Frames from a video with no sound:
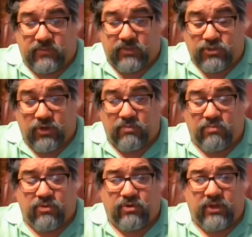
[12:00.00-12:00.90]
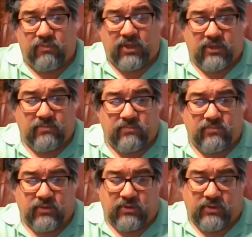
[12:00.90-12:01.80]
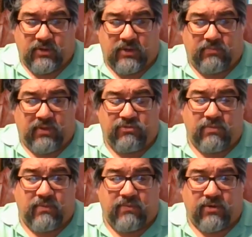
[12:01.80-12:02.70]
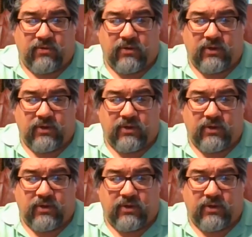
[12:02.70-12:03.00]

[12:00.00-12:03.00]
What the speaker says: enjoy Memorial Day weekend, and please remember